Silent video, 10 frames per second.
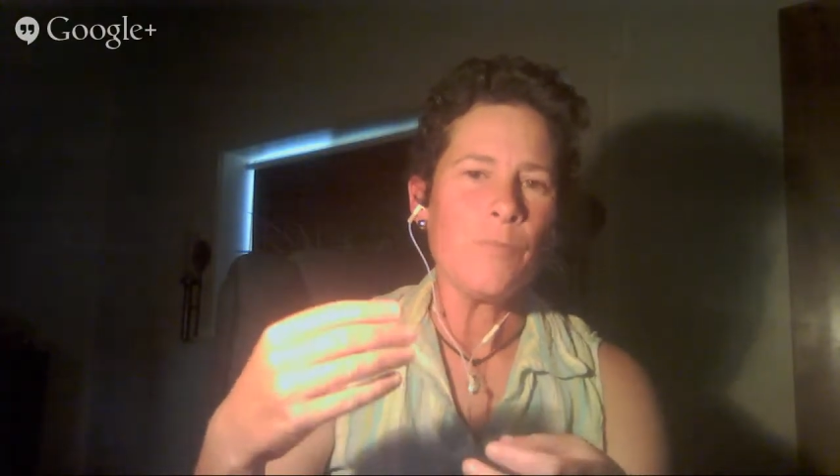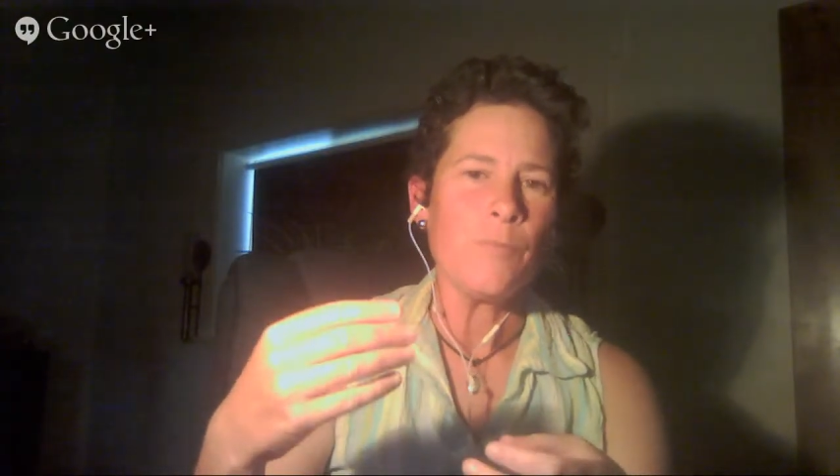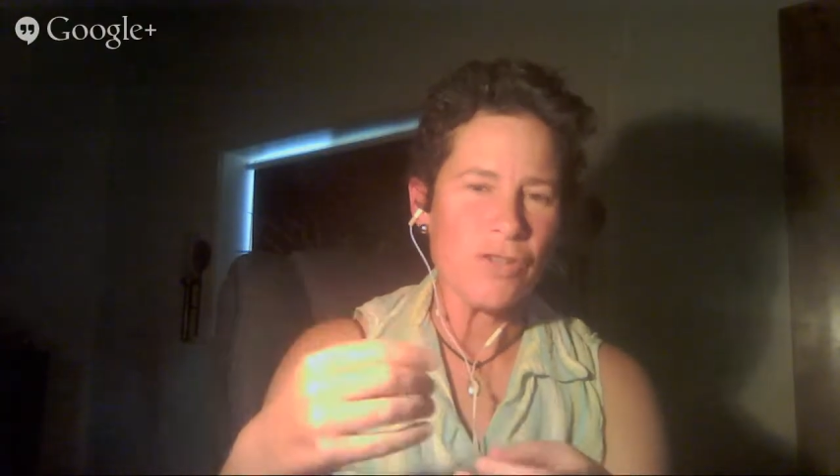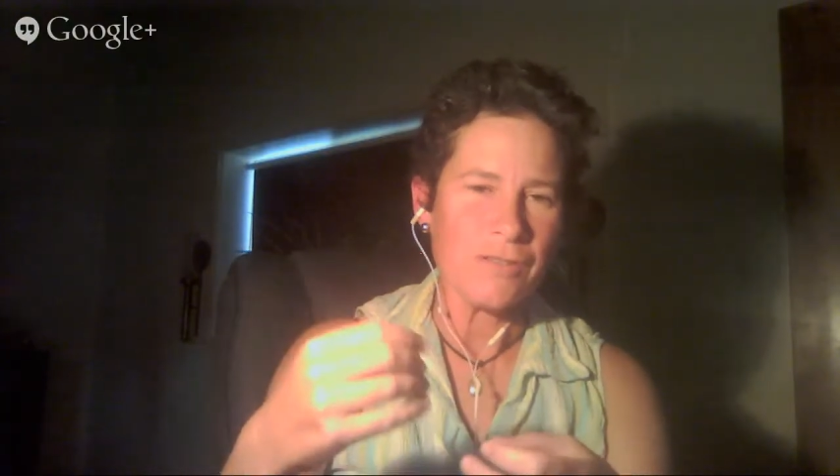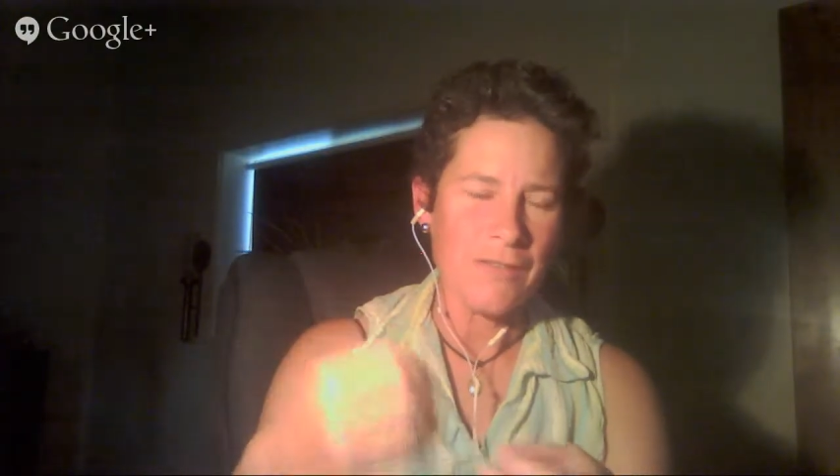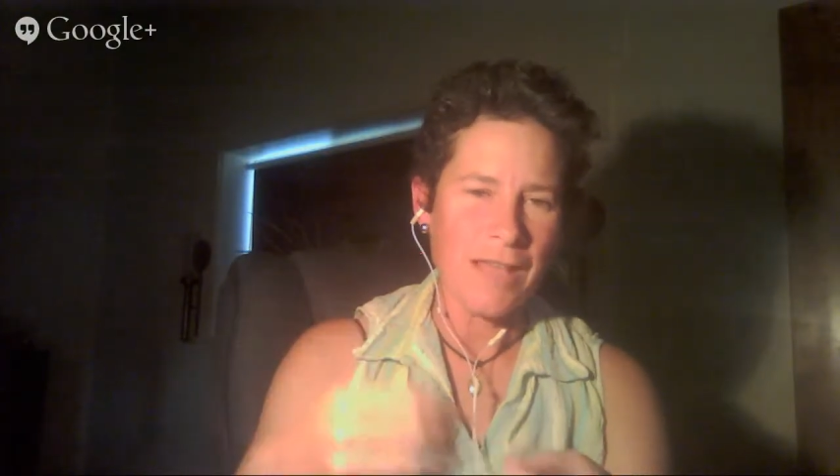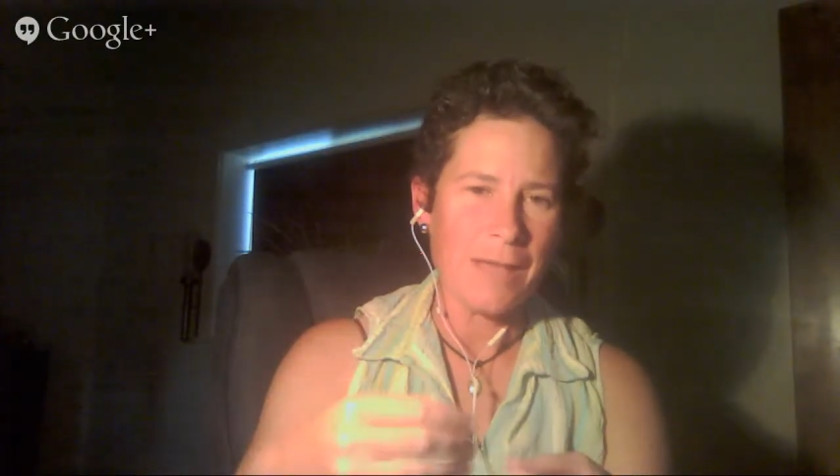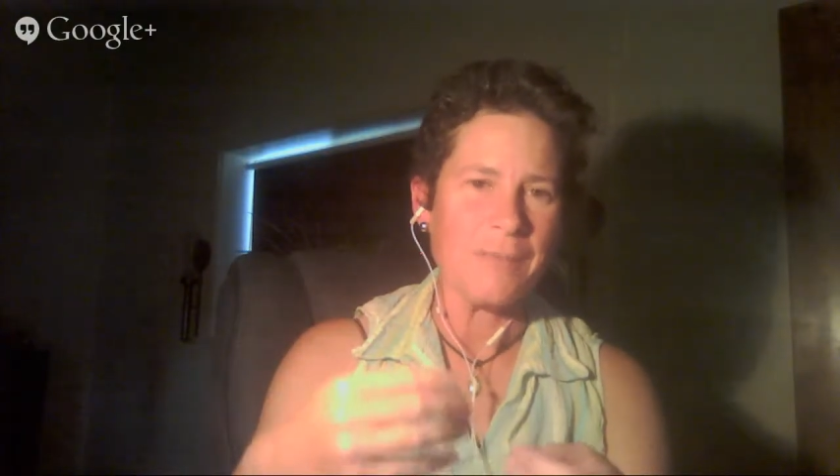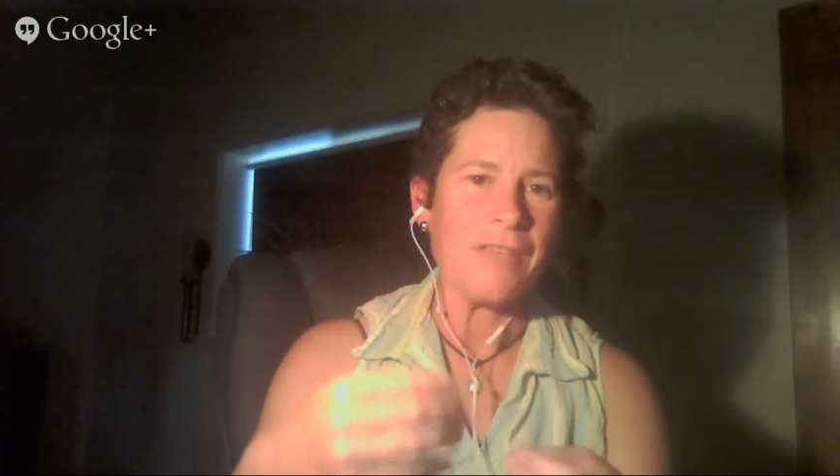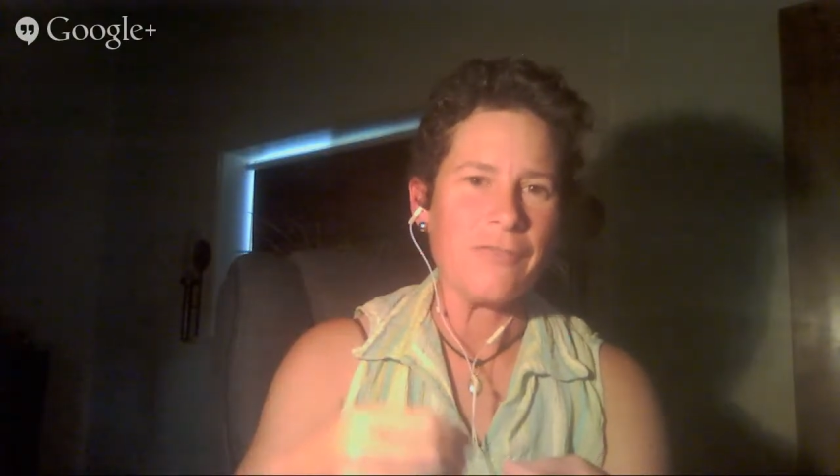pushed the family